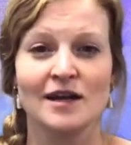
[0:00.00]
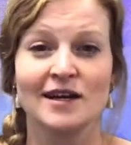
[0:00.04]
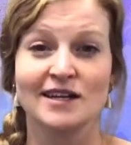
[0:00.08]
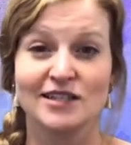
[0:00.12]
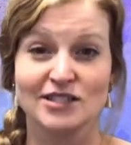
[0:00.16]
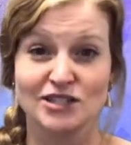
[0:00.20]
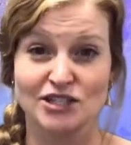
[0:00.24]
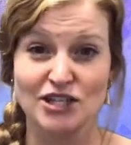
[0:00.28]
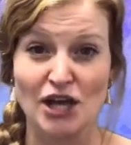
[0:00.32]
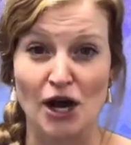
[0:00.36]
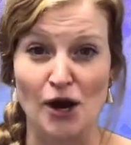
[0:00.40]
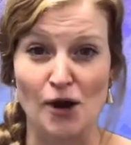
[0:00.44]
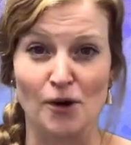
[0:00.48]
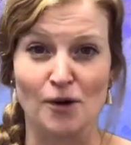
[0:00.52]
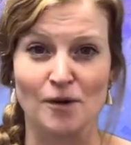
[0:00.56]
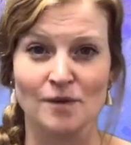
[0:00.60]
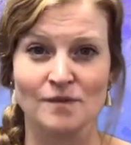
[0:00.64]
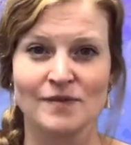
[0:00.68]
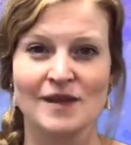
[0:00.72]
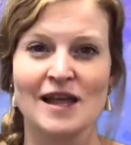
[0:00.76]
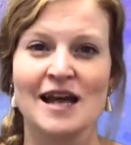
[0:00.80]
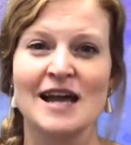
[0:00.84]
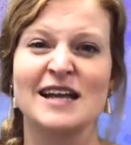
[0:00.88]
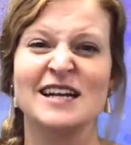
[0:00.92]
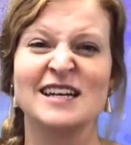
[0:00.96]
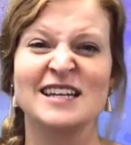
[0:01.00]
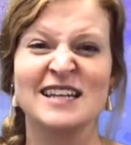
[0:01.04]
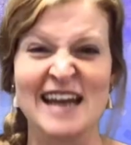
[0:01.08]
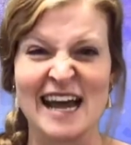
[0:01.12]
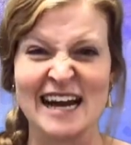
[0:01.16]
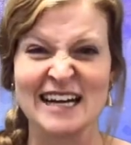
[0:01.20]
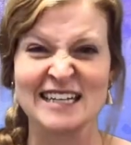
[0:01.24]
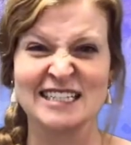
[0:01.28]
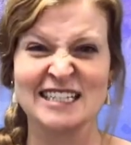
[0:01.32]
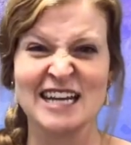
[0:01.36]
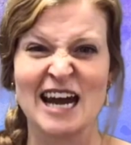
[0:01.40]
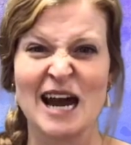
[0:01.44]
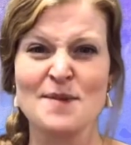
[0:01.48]
So,
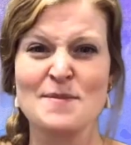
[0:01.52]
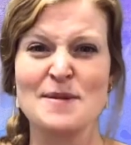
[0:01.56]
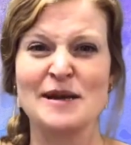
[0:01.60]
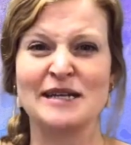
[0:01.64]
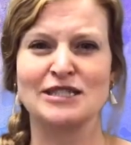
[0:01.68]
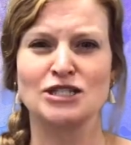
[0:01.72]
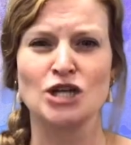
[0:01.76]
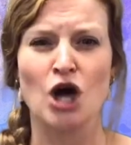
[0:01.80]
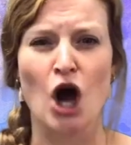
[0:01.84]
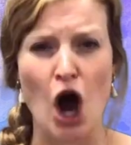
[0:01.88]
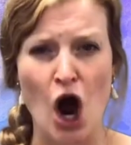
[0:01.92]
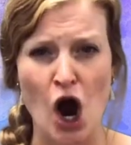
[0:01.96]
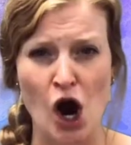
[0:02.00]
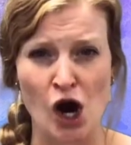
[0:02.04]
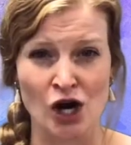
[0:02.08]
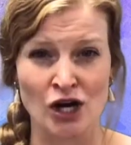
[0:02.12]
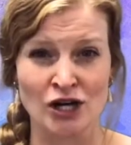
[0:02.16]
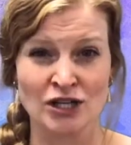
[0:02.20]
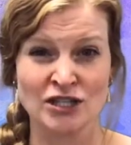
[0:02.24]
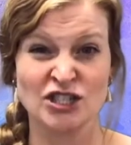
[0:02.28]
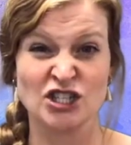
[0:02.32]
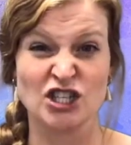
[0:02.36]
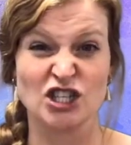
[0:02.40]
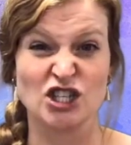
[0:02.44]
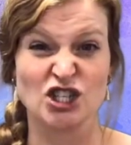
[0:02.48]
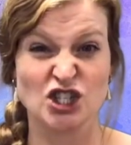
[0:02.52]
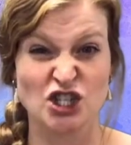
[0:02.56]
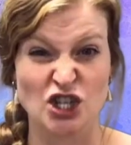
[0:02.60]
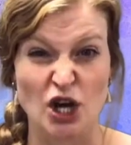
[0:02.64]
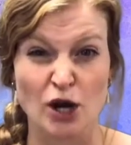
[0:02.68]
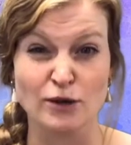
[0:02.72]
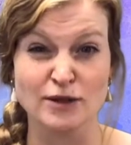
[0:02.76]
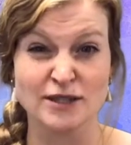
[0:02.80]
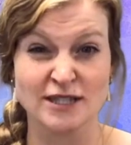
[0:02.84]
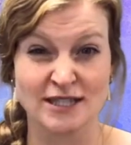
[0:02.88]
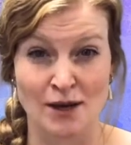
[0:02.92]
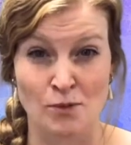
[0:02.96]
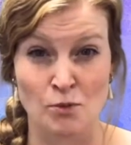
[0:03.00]
next time it's hard to
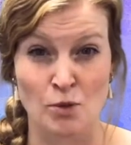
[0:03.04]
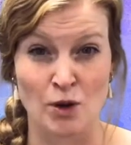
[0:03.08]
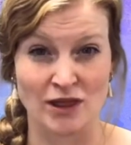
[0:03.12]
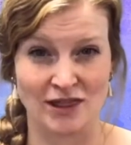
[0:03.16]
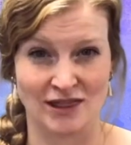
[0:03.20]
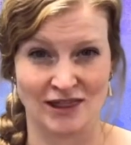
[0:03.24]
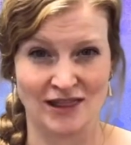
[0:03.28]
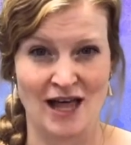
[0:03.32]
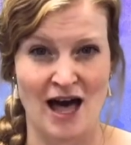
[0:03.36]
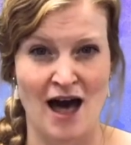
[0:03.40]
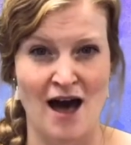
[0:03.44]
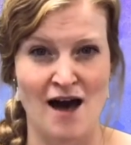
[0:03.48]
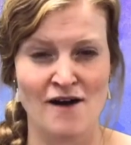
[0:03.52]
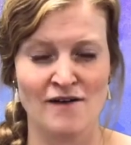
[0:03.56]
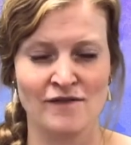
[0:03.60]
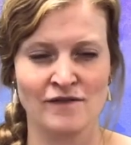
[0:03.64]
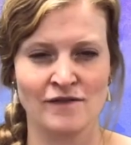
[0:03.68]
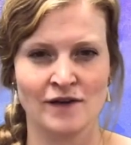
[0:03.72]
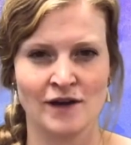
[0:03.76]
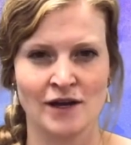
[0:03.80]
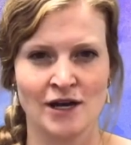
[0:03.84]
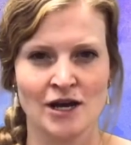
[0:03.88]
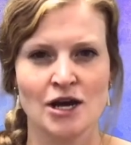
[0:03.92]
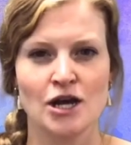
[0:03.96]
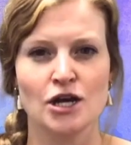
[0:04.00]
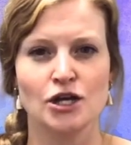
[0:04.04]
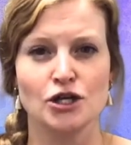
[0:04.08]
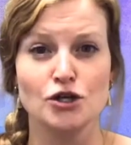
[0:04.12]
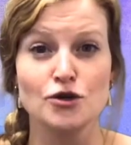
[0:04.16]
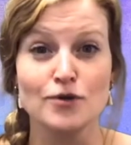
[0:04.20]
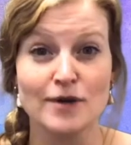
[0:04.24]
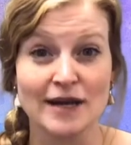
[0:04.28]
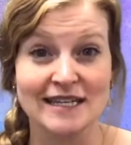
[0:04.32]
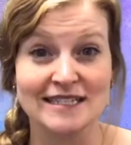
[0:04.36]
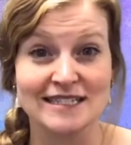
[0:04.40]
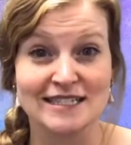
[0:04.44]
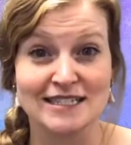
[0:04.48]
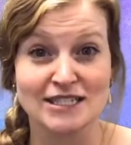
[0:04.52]
show someone love, you
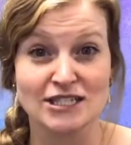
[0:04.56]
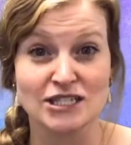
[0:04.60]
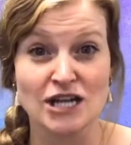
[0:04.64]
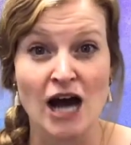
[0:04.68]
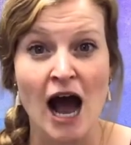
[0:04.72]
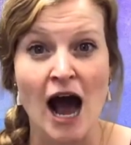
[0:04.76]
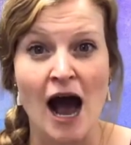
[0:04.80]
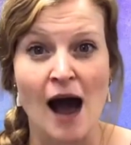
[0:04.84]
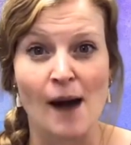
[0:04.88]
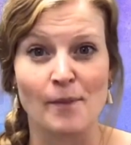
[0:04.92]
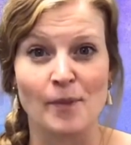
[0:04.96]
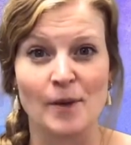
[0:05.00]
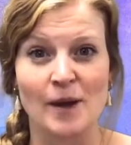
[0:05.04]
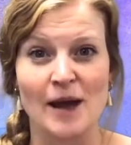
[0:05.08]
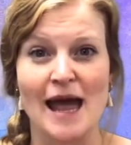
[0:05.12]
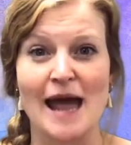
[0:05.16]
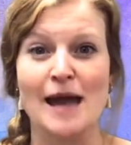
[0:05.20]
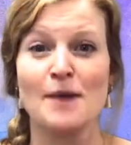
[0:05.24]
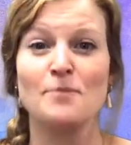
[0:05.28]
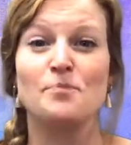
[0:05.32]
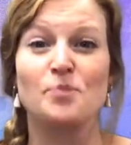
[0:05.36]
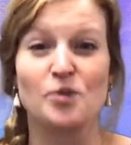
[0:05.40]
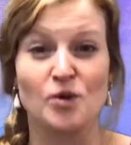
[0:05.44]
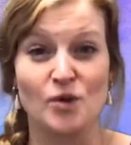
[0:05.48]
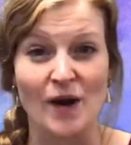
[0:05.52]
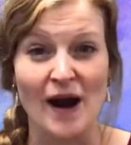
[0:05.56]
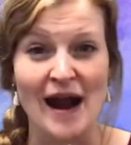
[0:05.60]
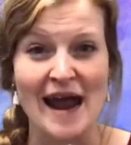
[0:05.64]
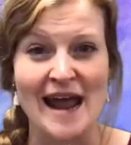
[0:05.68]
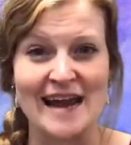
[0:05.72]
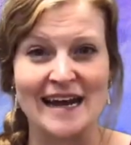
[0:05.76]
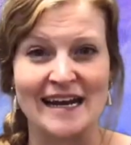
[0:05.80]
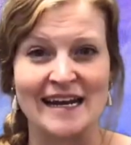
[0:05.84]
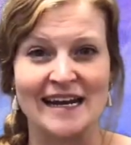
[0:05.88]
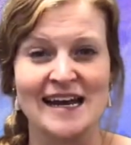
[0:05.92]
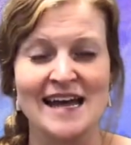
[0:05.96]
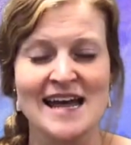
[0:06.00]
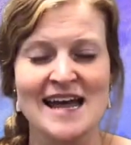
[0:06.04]
can stop and
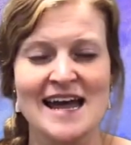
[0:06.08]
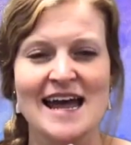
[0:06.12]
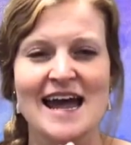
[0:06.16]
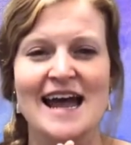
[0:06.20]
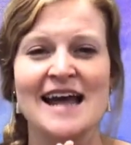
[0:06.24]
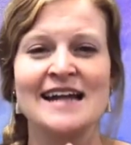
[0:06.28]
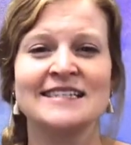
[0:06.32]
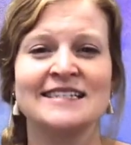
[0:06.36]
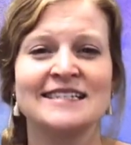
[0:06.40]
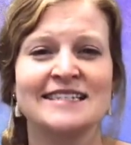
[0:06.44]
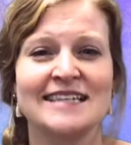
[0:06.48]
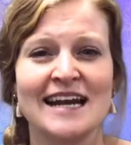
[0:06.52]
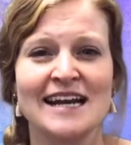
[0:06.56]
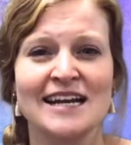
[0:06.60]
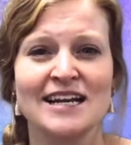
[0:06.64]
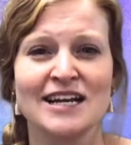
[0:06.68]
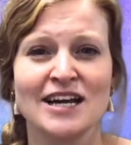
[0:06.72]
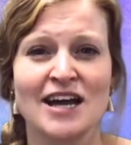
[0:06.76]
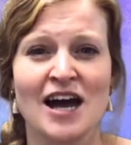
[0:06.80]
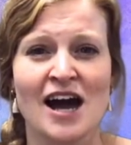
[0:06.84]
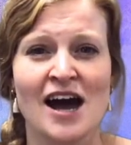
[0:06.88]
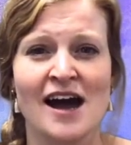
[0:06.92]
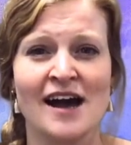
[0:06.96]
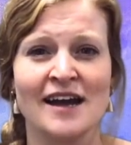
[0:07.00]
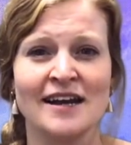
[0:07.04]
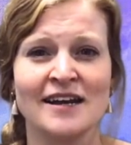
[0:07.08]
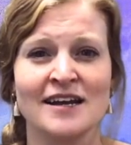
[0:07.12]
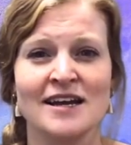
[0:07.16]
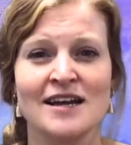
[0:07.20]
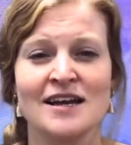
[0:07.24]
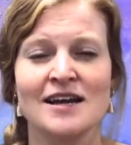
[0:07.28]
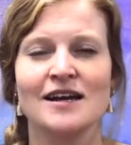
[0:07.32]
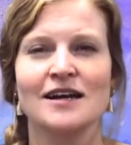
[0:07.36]
pray and say to God,